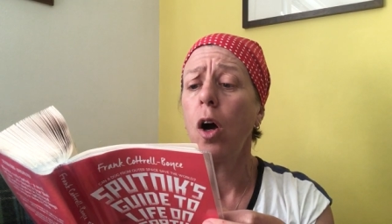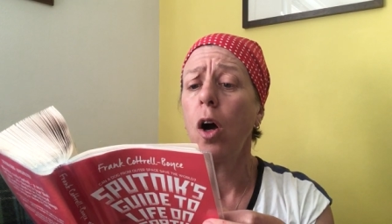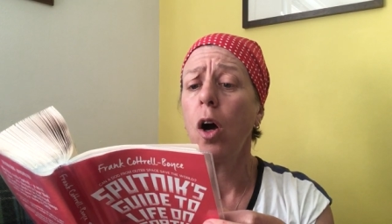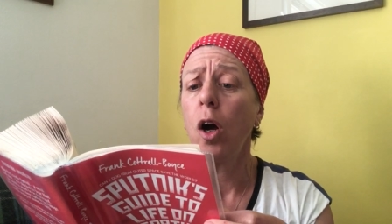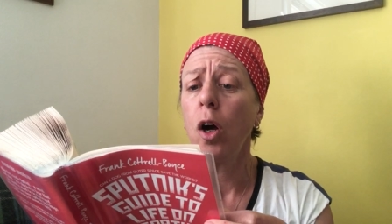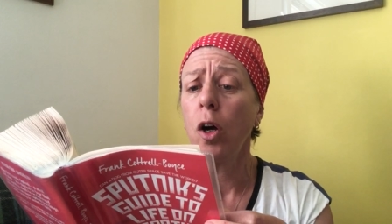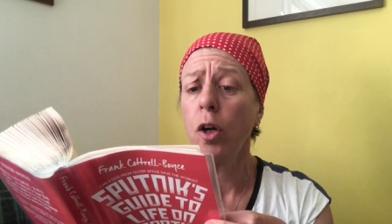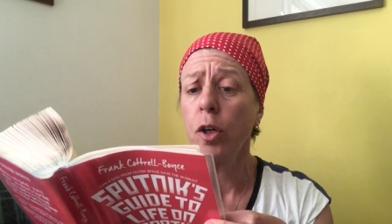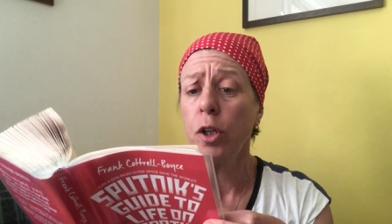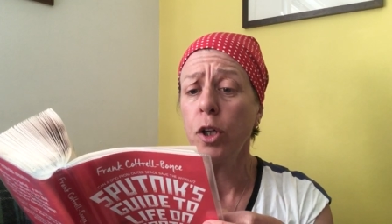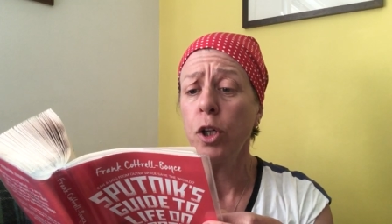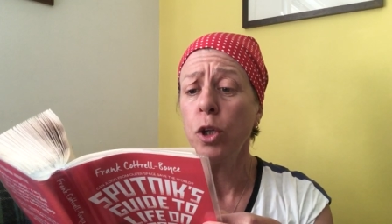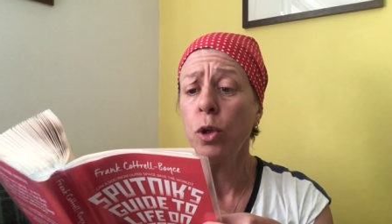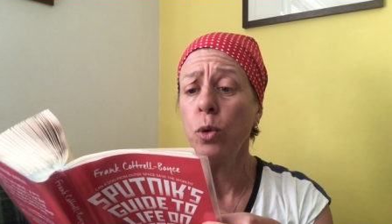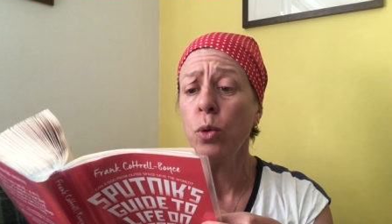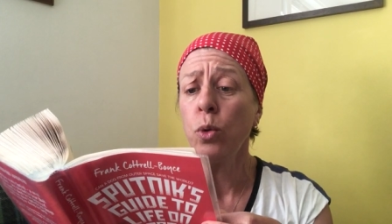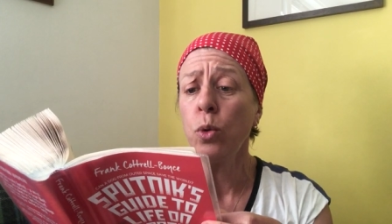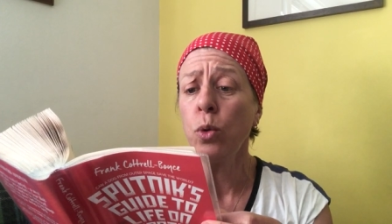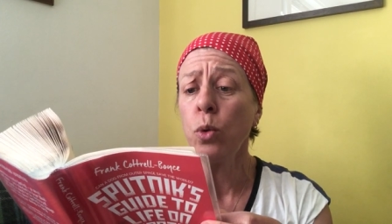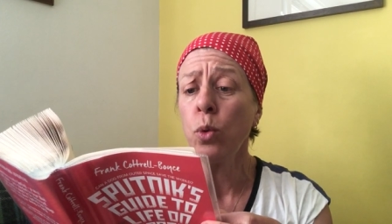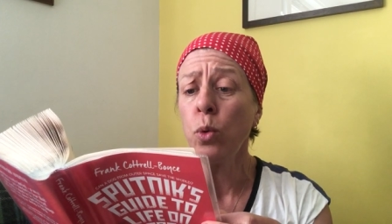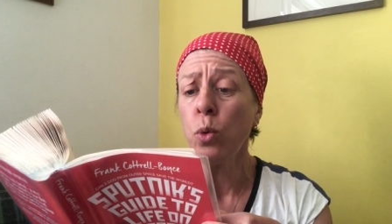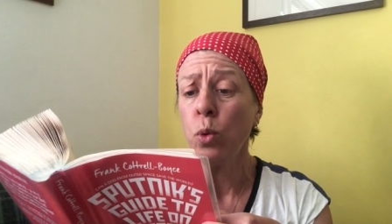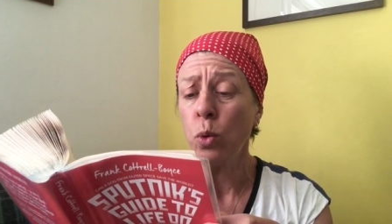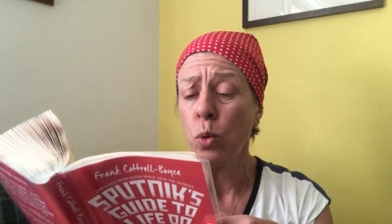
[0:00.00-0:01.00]
Are
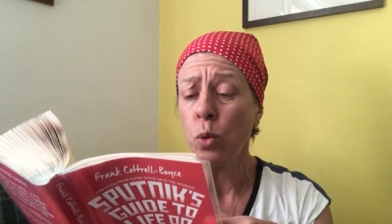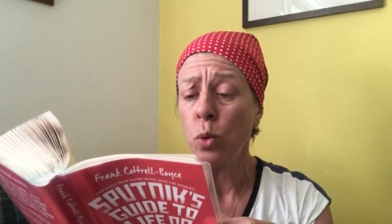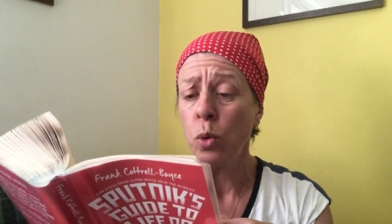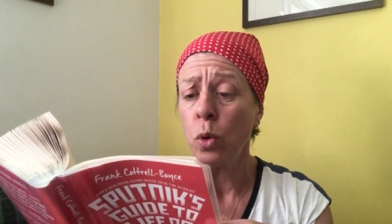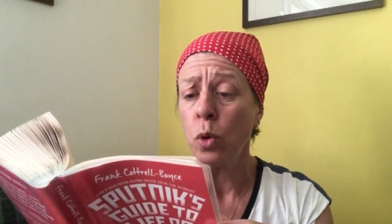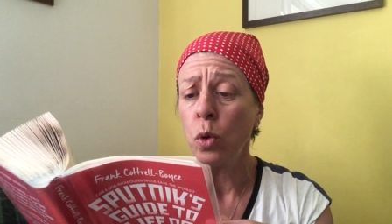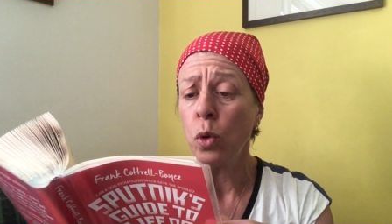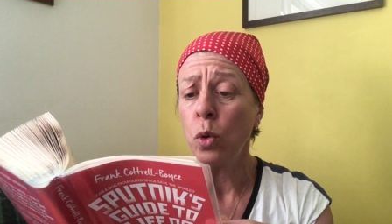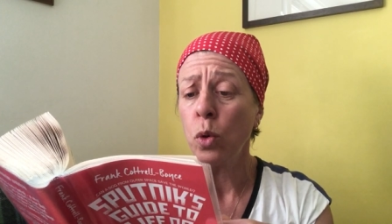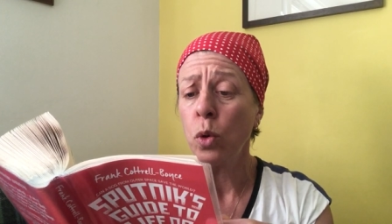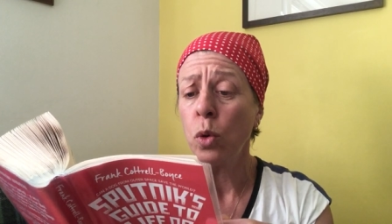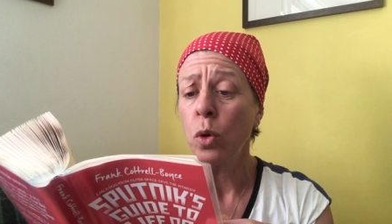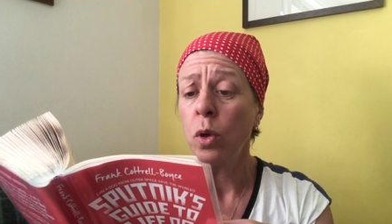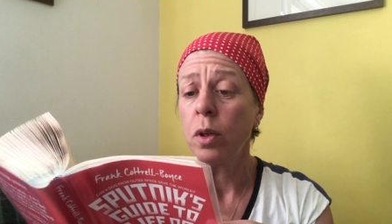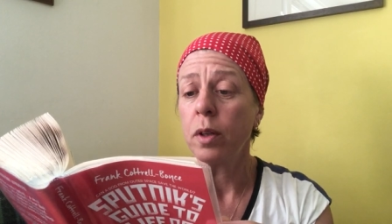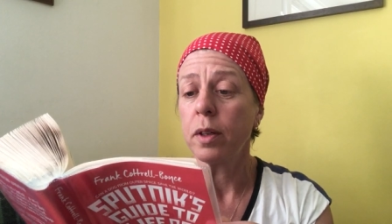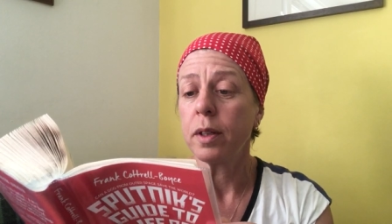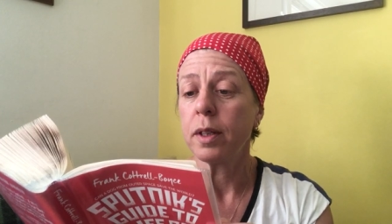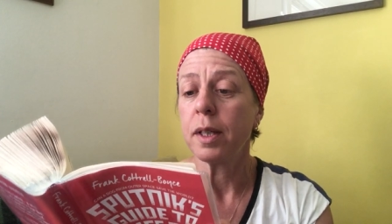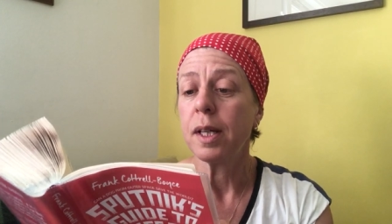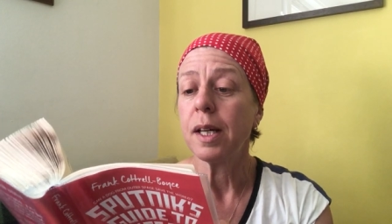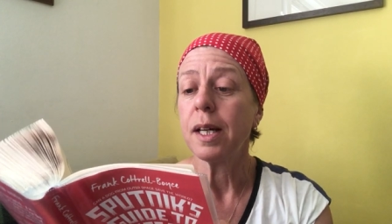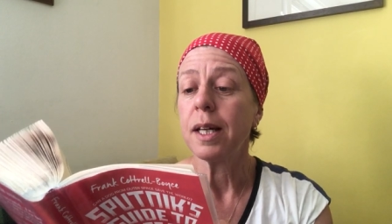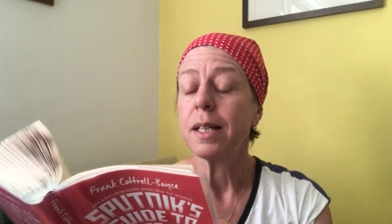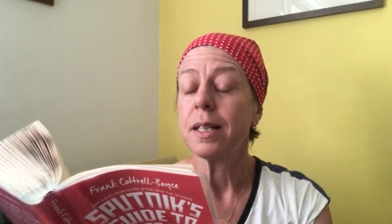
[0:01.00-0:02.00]
you?
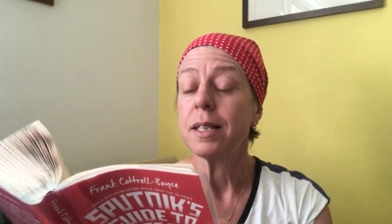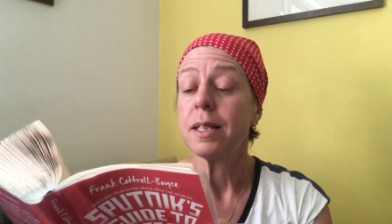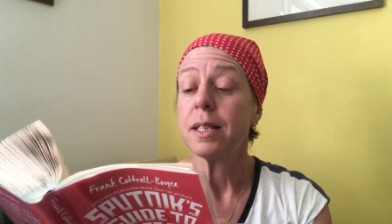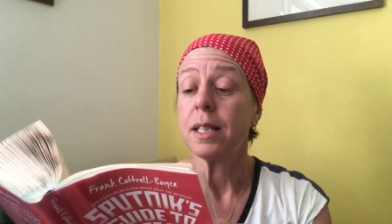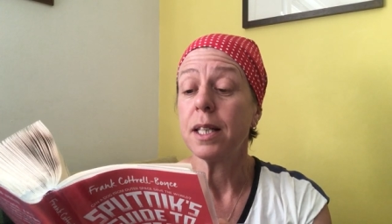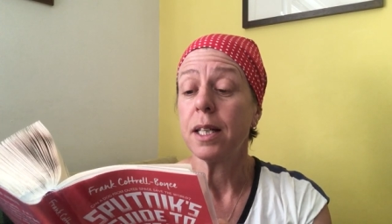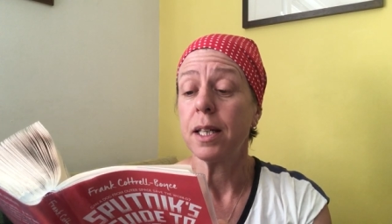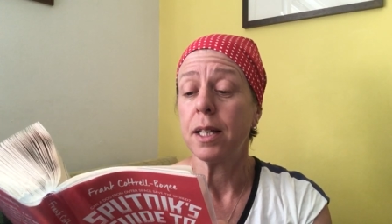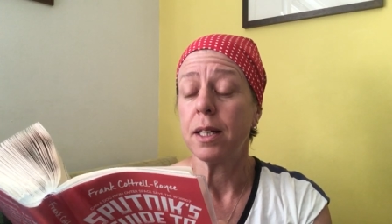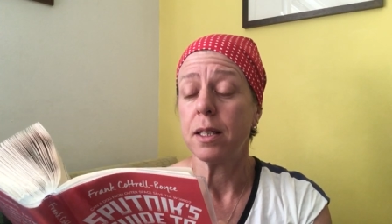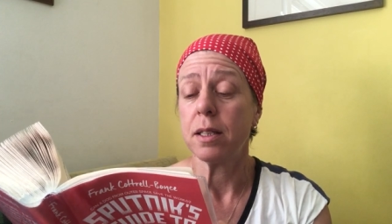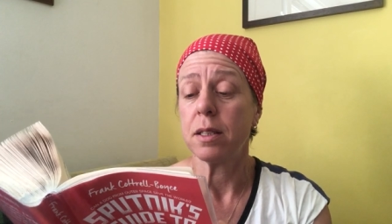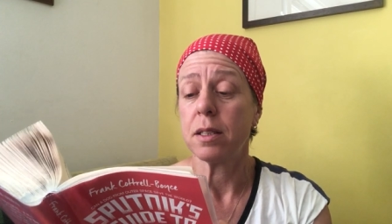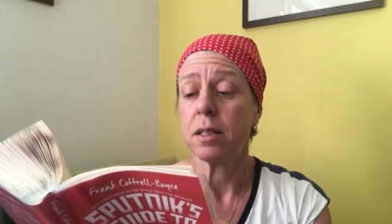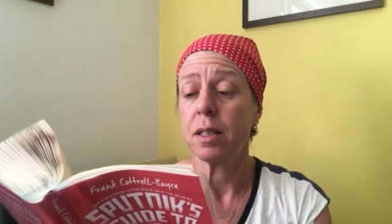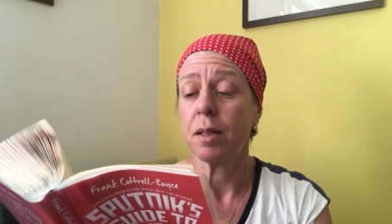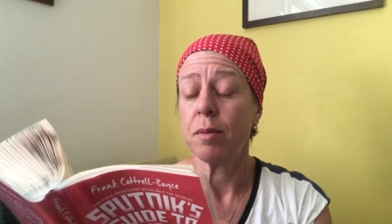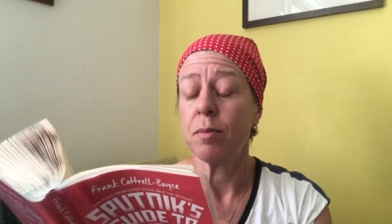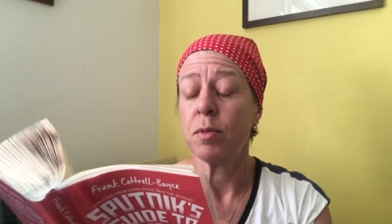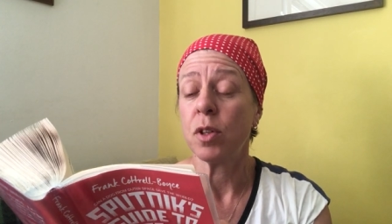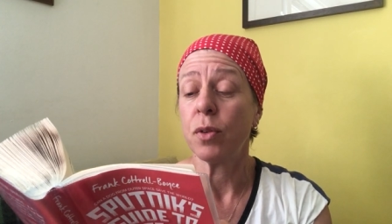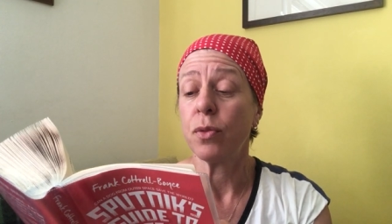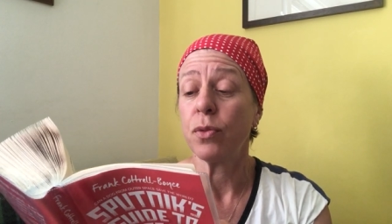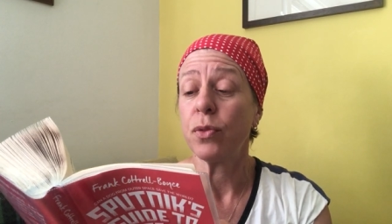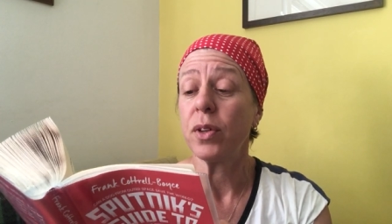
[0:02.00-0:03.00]
Tears
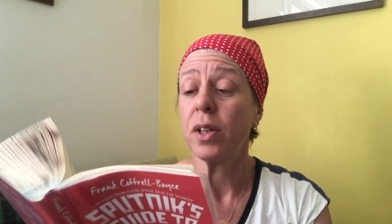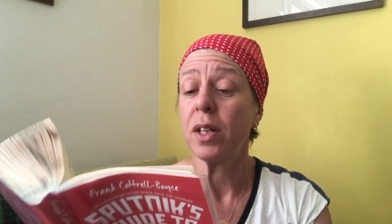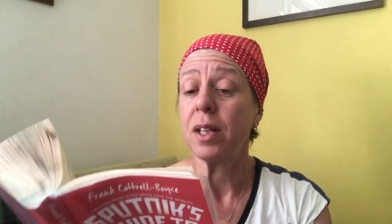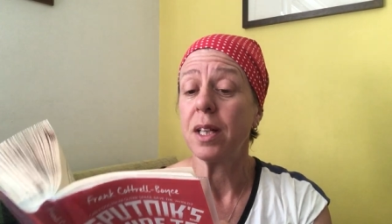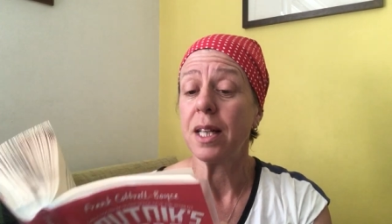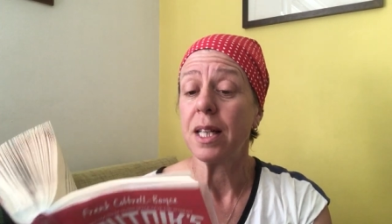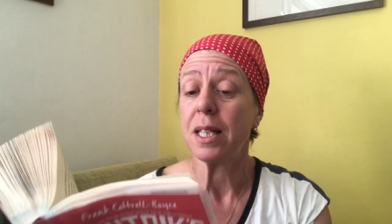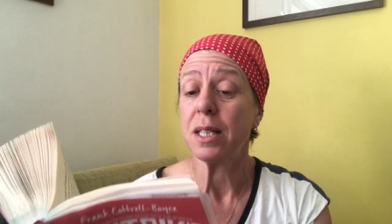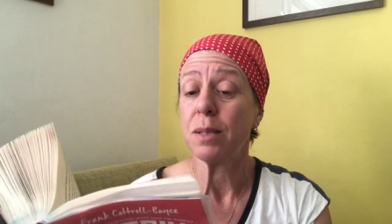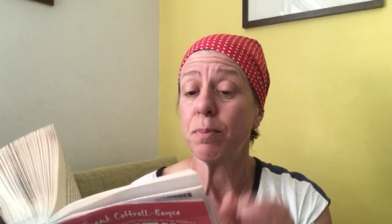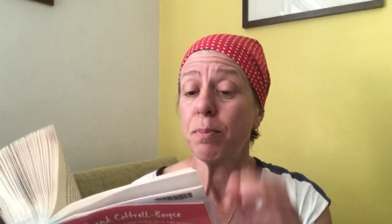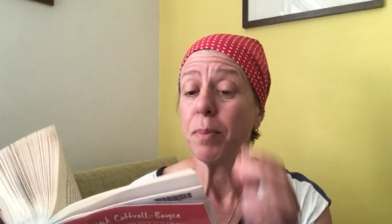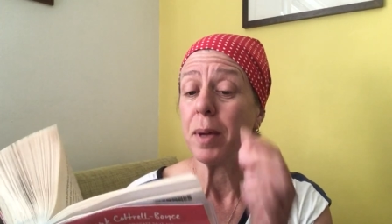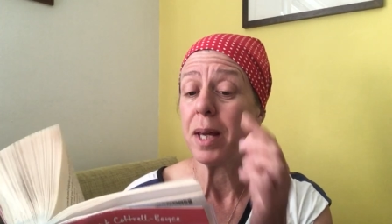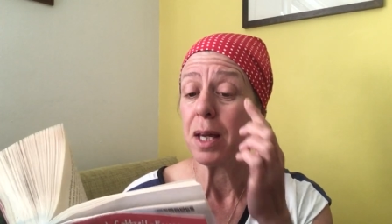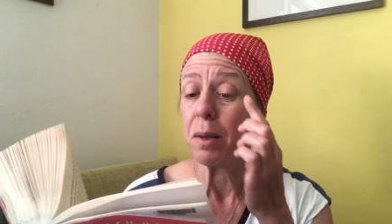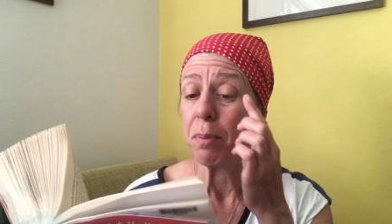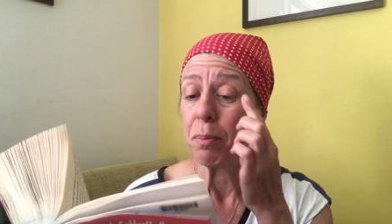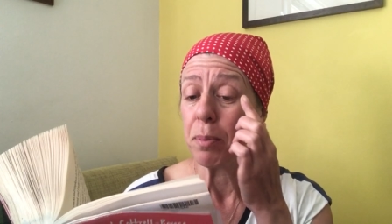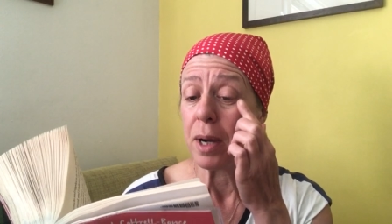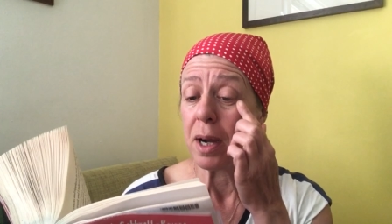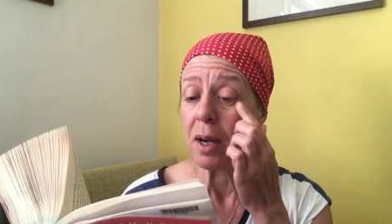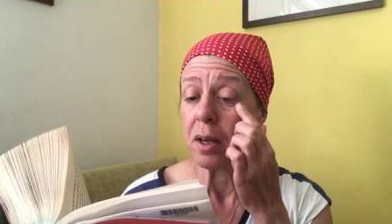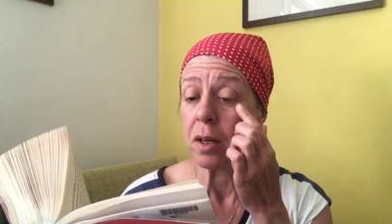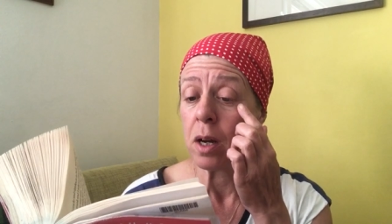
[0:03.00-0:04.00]
seemed to fill his
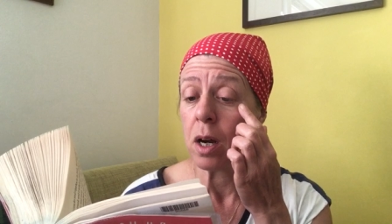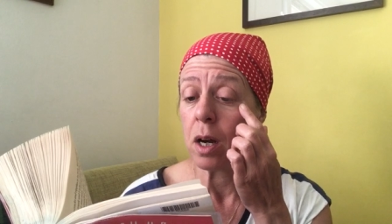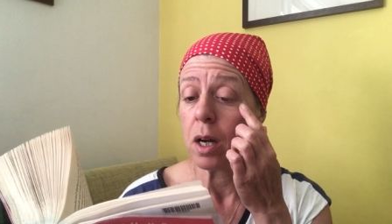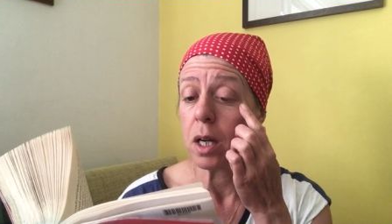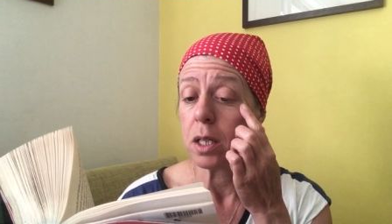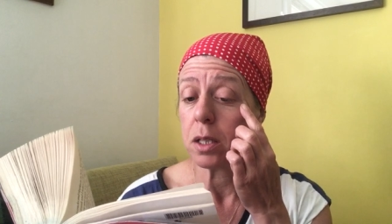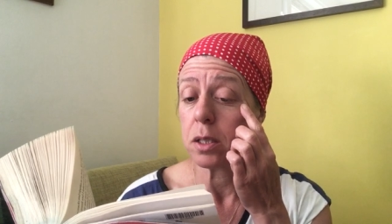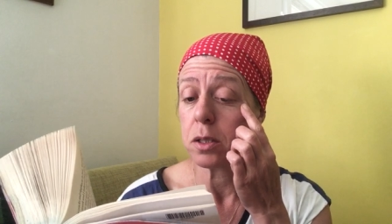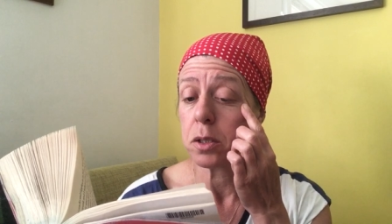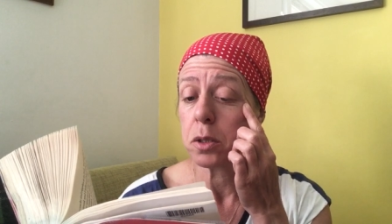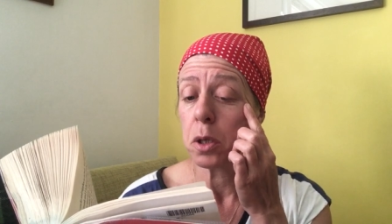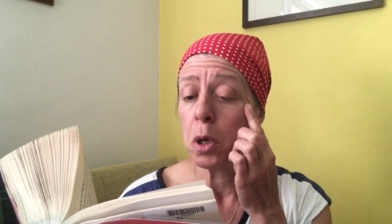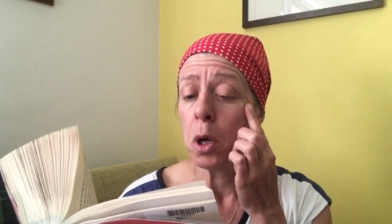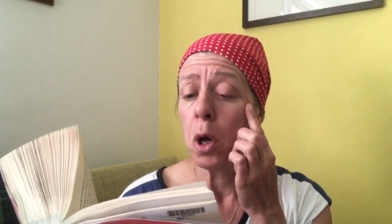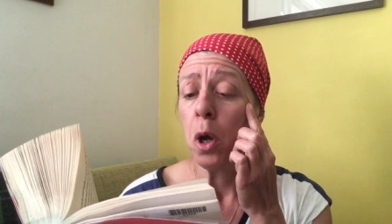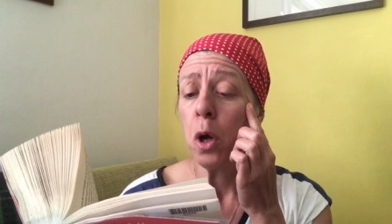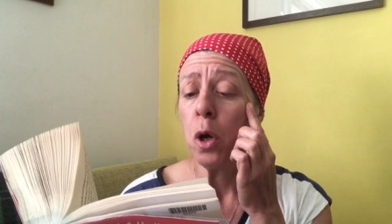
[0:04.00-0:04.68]
big brown eyes.